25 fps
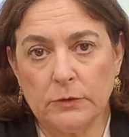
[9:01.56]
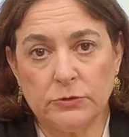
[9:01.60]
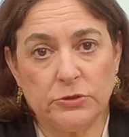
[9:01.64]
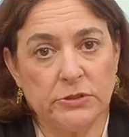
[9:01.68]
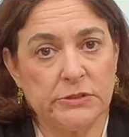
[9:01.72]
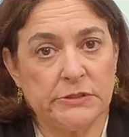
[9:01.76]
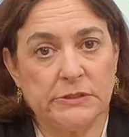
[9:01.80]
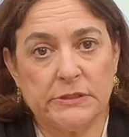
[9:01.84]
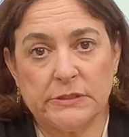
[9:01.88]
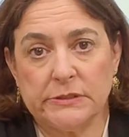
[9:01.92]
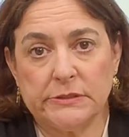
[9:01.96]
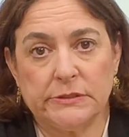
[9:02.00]

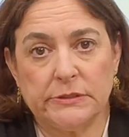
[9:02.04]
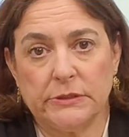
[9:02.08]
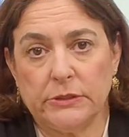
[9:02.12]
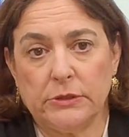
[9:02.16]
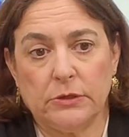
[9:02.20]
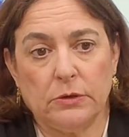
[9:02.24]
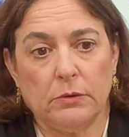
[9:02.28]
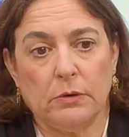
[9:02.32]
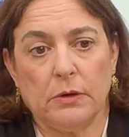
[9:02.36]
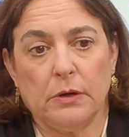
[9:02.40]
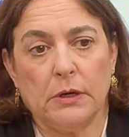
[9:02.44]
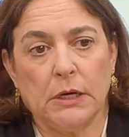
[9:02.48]
just as,
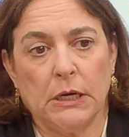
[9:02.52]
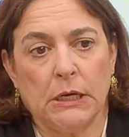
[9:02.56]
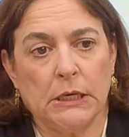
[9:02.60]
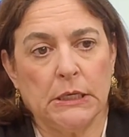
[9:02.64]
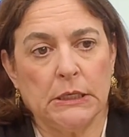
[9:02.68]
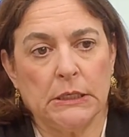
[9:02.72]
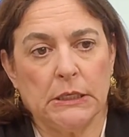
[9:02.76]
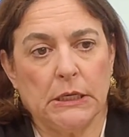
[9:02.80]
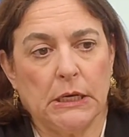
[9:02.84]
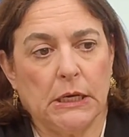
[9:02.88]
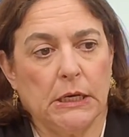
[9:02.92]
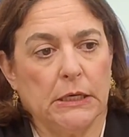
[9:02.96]

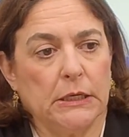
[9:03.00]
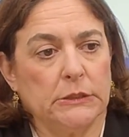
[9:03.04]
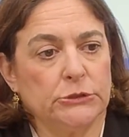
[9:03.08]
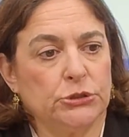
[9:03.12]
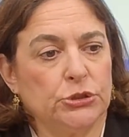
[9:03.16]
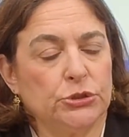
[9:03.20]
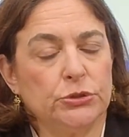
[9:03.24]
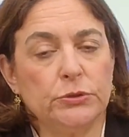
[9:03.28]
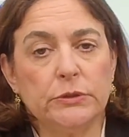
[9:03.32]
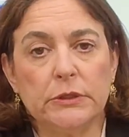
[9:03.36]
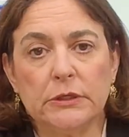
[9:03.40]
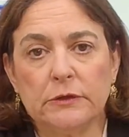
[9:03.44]
a
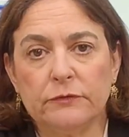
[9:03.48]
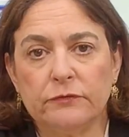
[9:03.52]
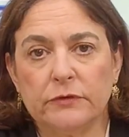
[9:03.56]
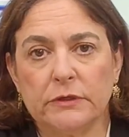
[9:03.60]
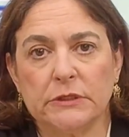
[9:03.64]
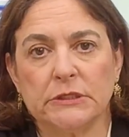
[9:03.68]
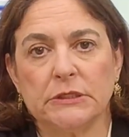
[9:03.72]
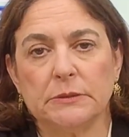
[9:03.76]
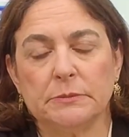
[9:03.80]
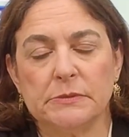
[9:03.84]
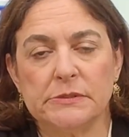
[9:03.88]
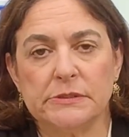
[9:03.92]
shooting
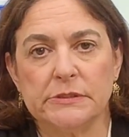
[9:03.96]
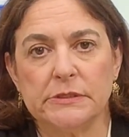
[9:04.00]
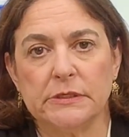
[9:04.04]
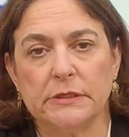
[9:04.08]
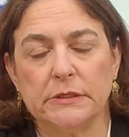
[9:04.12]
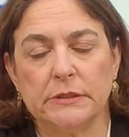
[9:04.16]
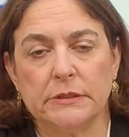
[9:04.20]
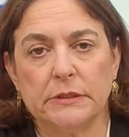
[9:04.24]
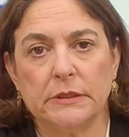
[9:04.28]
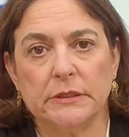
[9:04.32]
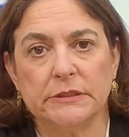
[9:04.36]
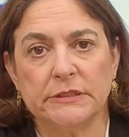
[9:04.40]
victim
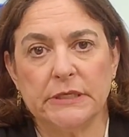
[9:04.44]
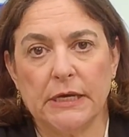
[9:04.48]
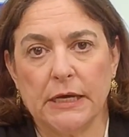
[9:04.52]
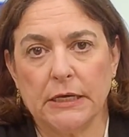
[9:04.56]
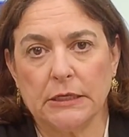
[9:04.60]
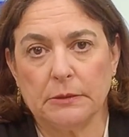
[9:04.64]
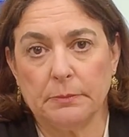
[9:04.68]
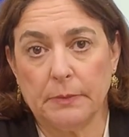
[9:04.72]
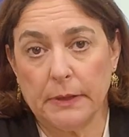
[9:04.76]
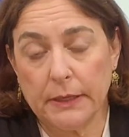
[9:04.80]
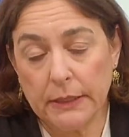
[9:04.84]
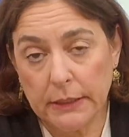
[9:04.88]
isn't
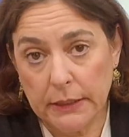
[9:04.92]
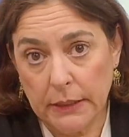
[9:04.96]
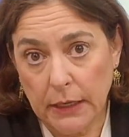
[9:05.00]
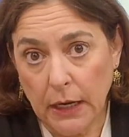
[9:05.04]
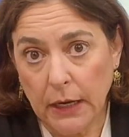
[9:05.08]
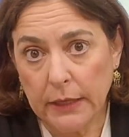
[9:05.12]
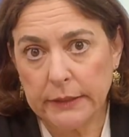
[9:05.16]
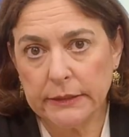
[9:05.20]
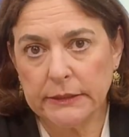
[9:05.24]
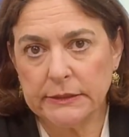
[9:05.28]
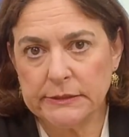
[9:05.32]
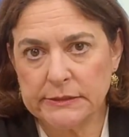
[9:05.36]
attacked by a
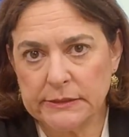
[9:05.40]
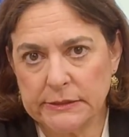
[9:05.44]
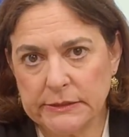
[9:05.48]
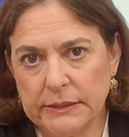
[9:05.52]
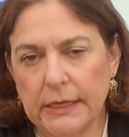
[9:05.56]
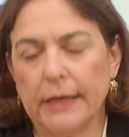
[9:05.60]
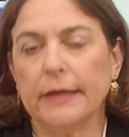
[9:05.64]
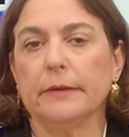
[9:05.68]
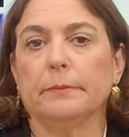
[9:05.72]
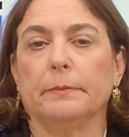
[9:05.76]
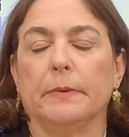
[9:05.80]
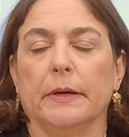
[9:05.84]
gun, he's
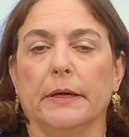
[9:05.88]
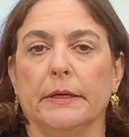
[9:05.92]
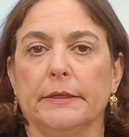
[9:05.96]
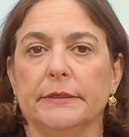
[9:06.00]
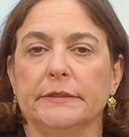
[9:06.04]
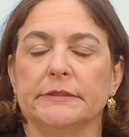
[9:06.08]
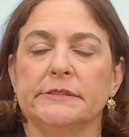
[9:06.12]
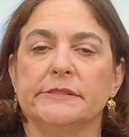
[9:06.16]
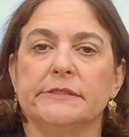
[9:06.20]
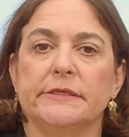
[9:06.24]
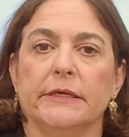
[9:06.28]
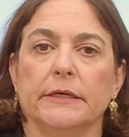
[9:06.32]
attacked by
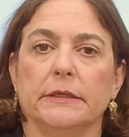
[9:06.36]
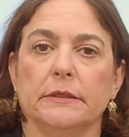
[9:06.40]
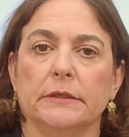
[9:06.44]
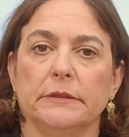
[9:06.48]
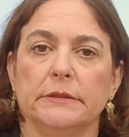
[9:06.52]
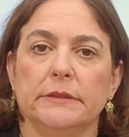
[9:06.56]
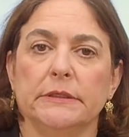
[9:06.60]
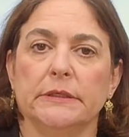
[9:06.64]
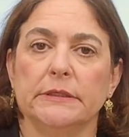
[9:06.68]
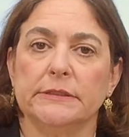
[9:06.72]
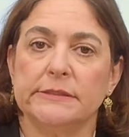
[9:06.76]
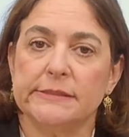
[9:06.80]
an
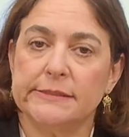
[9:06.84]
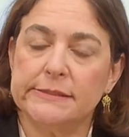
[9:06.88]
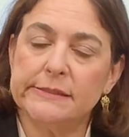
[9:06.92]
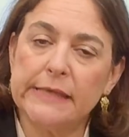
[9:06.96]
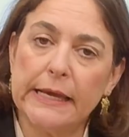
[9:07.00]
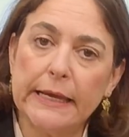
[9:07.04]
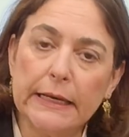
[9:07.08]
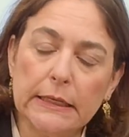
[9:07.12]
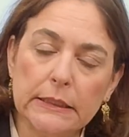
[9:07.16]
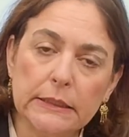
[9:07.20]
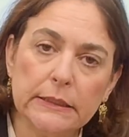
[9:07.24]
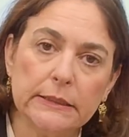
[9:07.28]
assailant. The
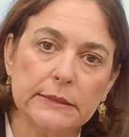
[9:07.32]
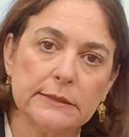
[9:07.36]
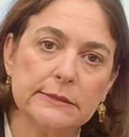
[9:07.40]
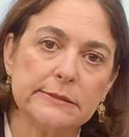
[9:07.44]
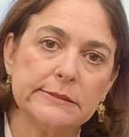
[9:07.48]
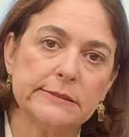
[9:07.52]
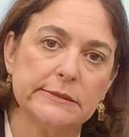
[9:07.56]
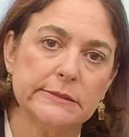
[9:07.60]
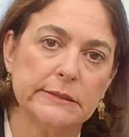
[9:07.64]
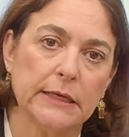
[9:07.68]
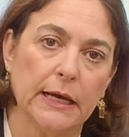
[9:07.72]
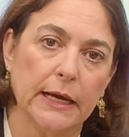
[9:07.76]

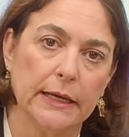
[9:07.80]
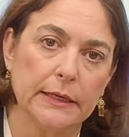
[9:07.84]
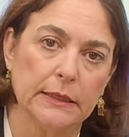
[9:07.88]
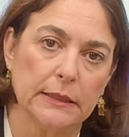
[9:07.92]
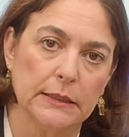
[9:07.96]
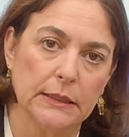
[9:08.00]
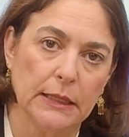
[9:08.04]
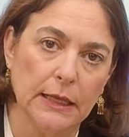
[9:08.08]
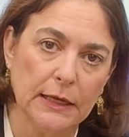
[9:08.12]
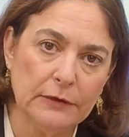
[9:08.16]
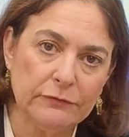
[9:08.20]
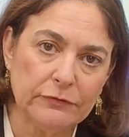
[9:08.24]
assailants in
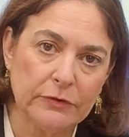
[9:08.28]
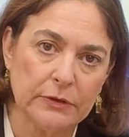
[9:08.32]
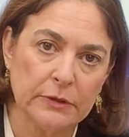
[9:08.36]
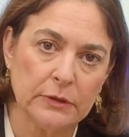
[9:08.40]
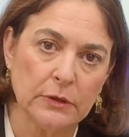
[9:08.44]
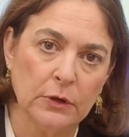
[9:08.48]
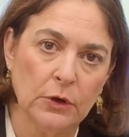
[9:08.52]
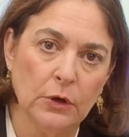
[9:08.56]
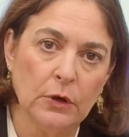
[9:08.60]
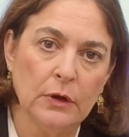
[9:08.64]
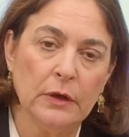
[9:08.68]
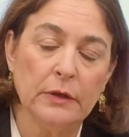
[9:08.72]

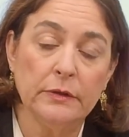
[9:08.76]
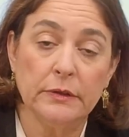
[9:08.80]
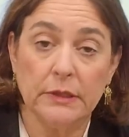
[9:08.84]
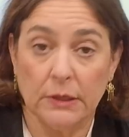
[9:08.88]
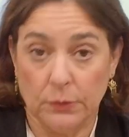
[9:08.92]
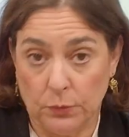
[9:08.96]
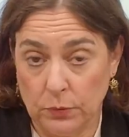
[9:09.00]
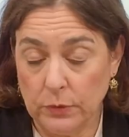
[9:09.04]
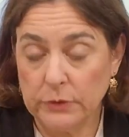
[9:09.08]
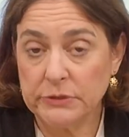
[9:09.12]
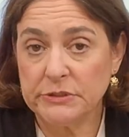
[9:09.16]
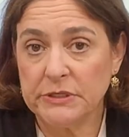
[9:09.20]
9/11,
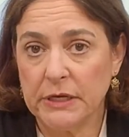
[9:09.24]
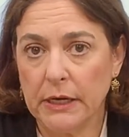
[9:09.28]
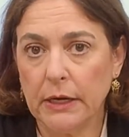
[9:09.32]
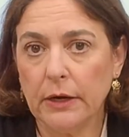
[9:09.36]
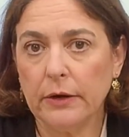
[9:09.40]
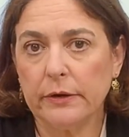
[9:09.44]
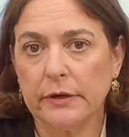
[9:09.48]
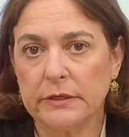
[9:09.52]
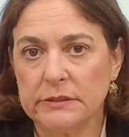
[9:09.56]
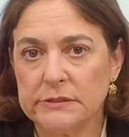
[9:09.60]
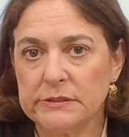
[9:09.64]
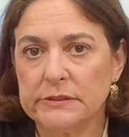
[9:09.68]
they were
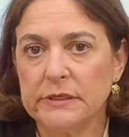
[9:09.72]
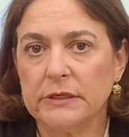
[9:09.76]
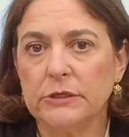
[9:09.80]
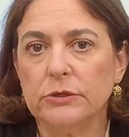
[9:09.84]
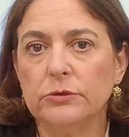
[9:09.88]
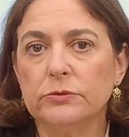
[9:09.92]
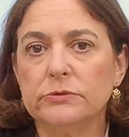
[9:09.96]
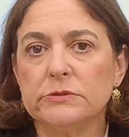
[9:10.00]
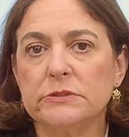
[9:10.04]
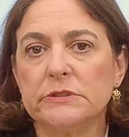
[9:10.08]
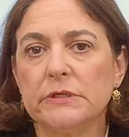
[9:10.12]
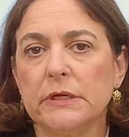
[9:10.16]
terrorists. They
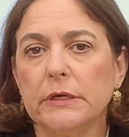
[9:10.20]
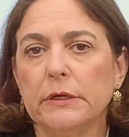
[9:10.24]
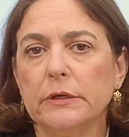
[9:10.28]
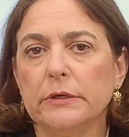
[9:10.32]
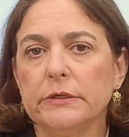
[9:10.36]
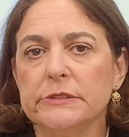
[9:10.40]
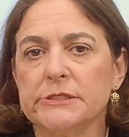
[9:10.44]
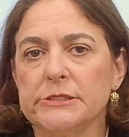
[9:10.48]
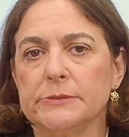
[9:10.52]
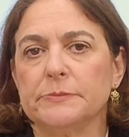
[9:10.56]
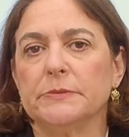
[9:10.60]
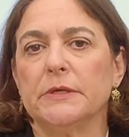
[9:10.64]
used
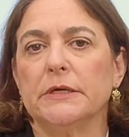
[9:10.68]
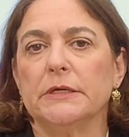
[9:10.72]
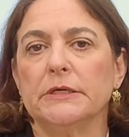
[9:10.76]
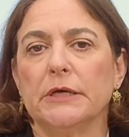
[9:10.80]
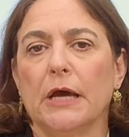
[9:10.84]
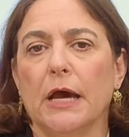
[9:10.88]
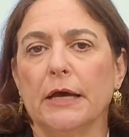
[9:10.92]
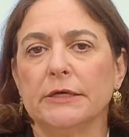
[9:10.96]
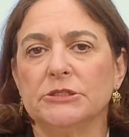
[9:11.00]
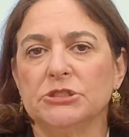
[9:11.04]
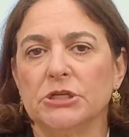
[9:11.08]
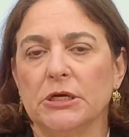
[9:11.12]
terrorism. They
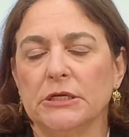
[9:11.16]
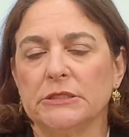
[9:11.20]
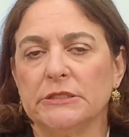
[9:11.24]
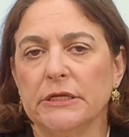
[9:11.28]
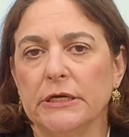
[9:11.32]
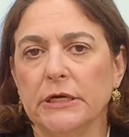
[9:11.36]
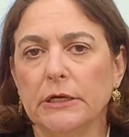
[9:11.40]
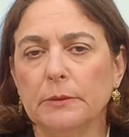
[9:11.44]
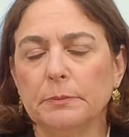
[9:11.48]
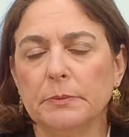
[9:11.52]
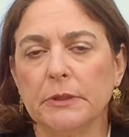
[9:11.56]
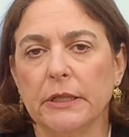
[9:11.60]
hijacked
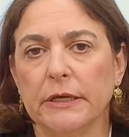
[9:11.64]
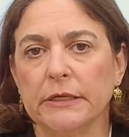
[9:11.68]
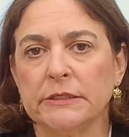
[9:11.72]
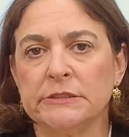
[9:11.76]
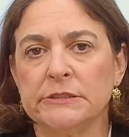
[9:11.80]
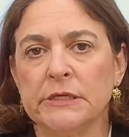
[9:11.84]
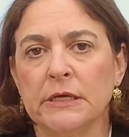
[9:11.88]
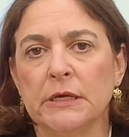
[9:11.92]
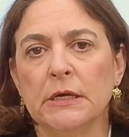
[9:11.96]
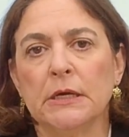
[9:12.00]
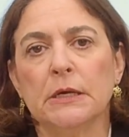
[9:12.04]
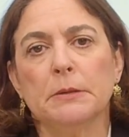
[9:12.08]

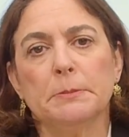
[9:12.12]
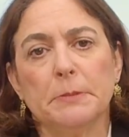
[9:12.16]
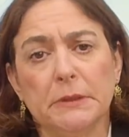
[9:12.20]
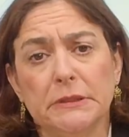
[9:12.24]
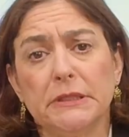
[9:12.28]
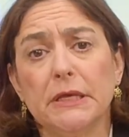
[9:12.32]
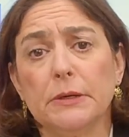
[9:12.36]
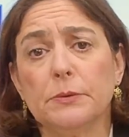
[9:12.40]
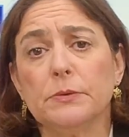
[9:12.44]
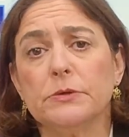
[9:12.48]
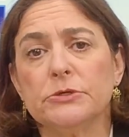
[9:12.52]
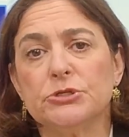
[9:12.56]
airplanes.
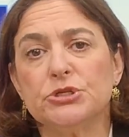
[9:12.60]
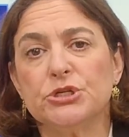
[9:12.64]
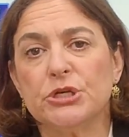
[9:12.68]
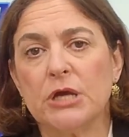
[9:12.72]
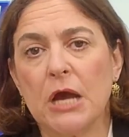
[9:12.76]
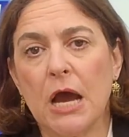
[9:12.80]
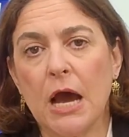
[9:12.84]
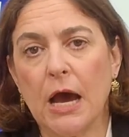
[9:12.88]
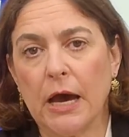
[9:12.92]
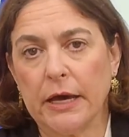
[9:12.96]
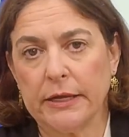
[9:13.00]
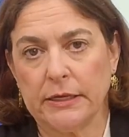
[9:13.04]
They were
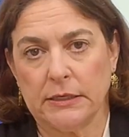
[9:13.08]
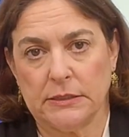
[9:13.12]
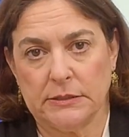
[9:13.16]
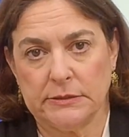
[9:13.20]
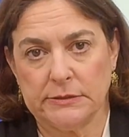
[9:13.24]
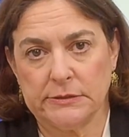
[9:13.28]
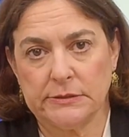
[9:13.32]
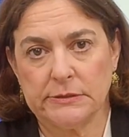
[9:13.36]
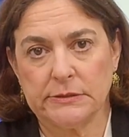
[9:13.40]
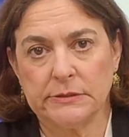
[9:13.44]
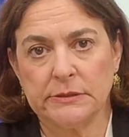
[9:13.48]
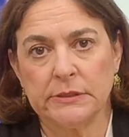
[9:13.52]

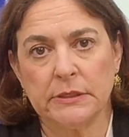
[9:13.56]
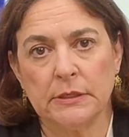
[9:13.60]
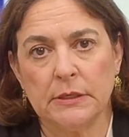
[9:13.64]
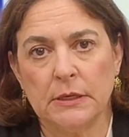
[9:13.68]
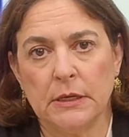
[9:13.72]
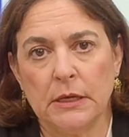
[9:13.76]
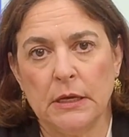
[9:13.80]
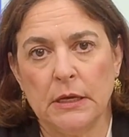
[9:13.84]
jihadists.